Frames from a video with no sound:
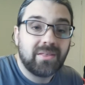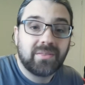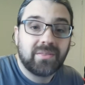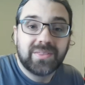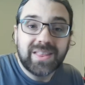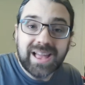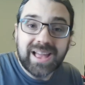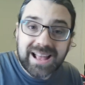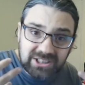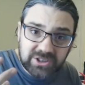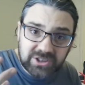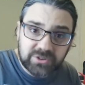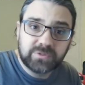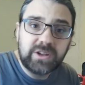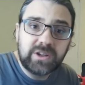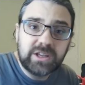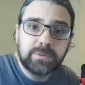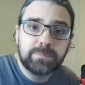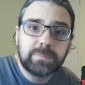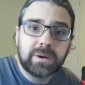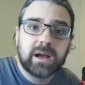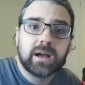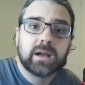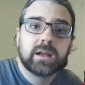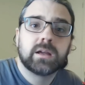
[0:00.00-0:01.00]
That's
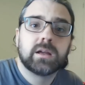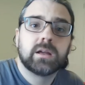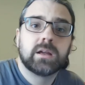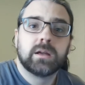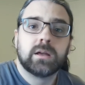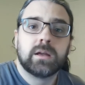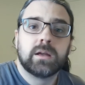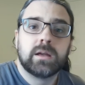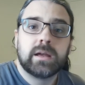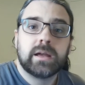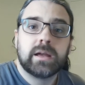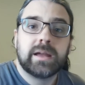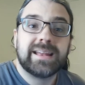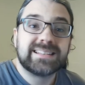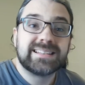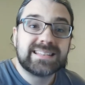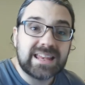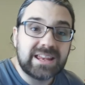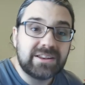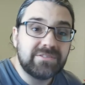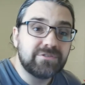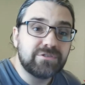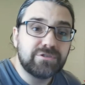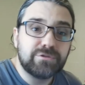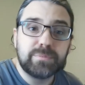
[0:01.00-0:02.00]
feedback. It's
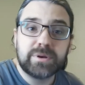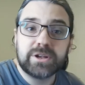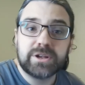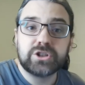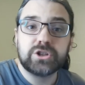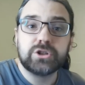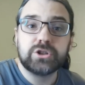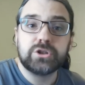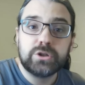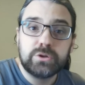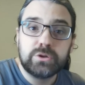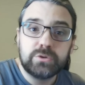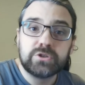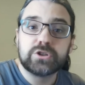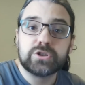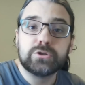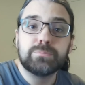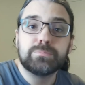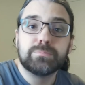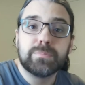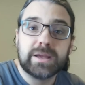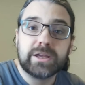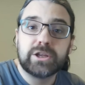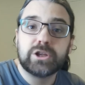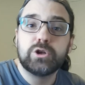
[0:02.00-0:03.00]
information used to
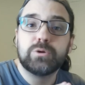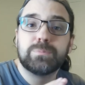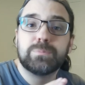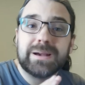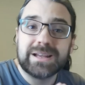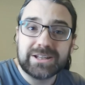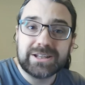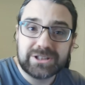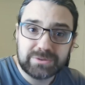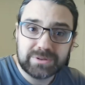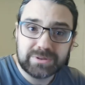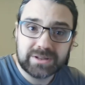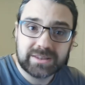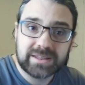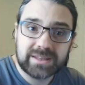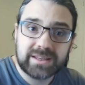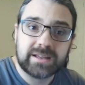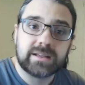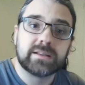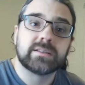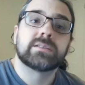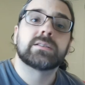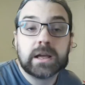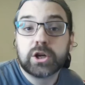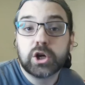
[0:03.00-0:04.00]
make you better at
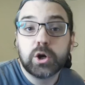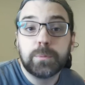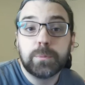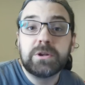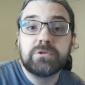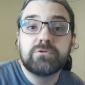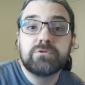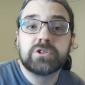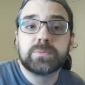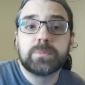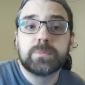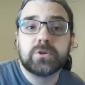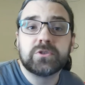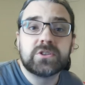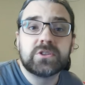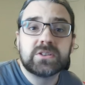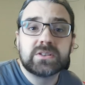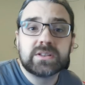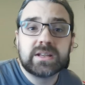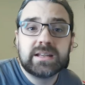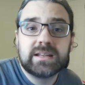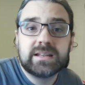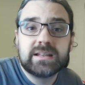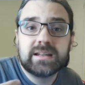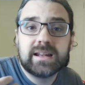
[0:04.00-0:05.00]
things. It could be responses
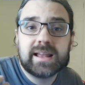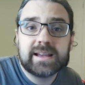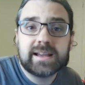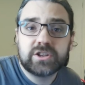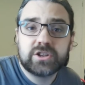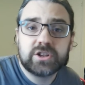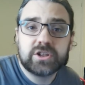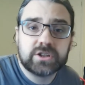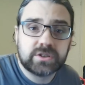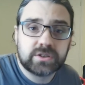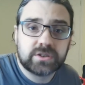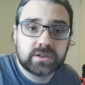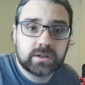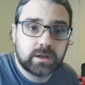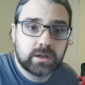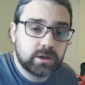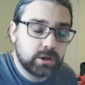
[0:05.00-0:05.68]
in lectures.